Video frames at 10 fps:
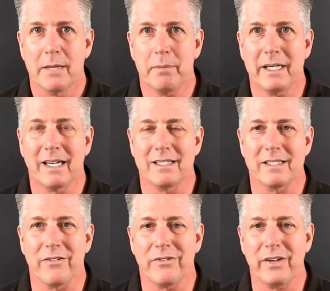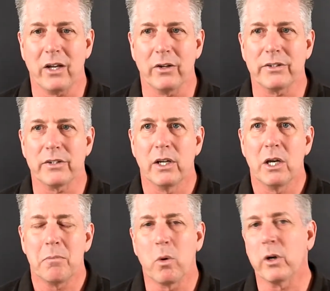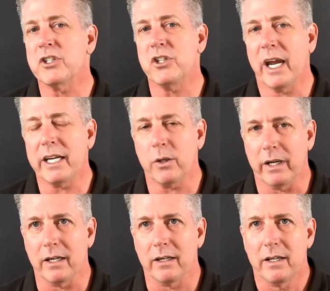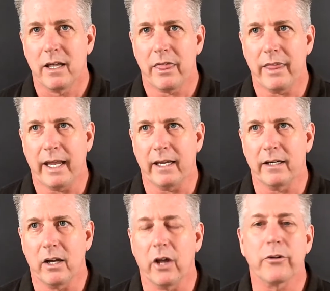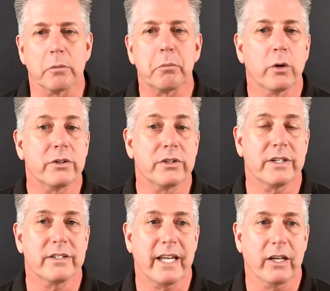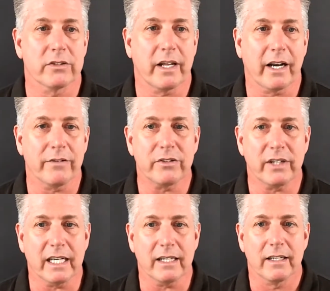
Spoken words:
because it felt more genuine than other approaches to sales that I've seen.